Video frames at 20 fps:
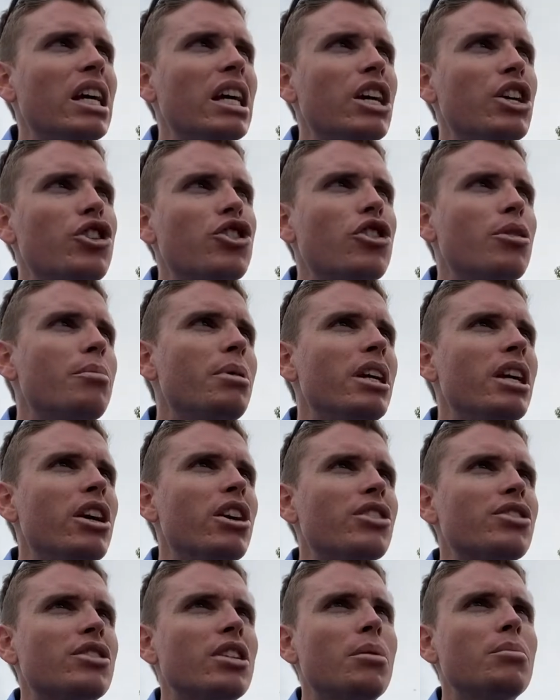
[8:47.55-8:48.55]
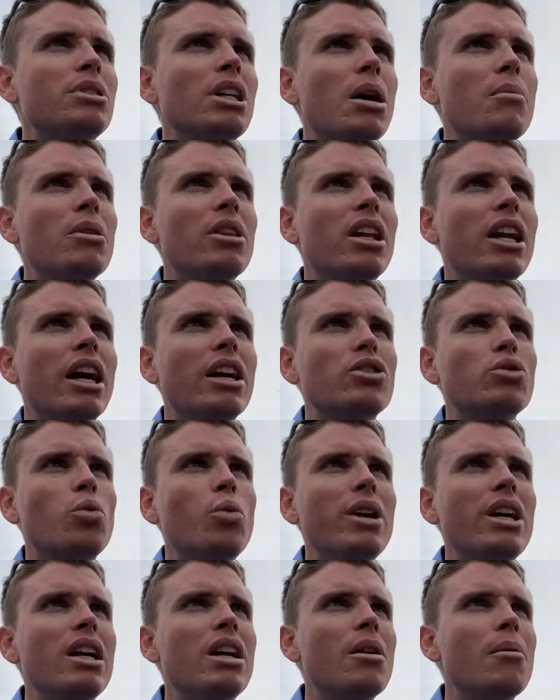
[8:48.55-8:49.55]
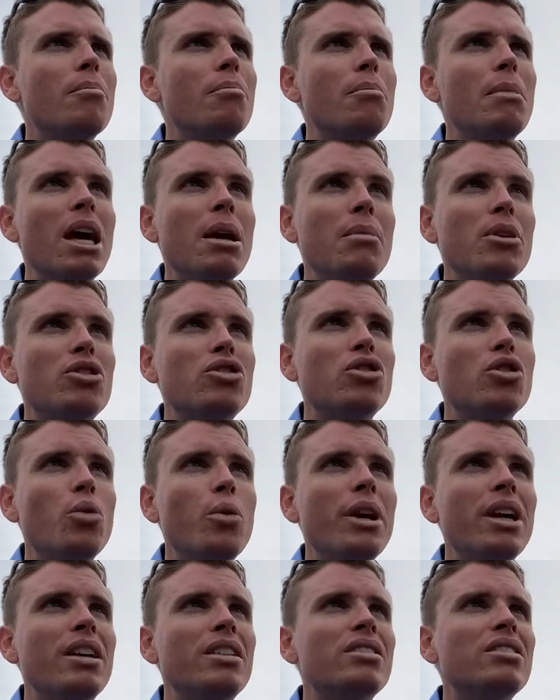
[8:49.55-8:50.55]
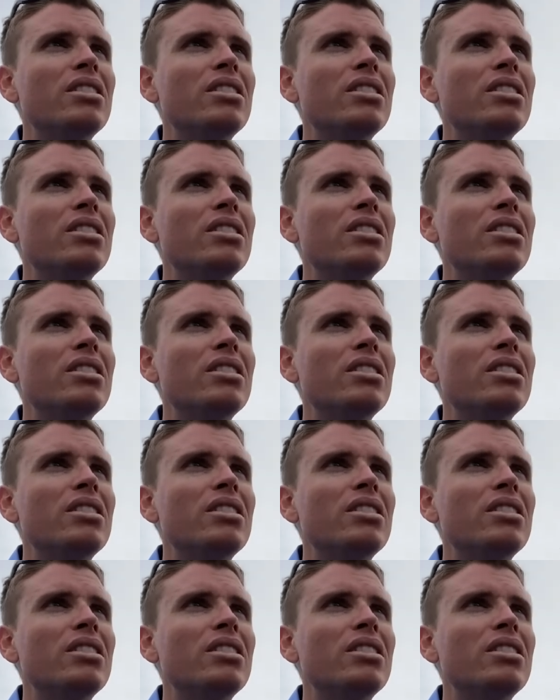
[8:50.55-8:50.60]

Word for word: It should be here sometime in the next week, maybe two weeks,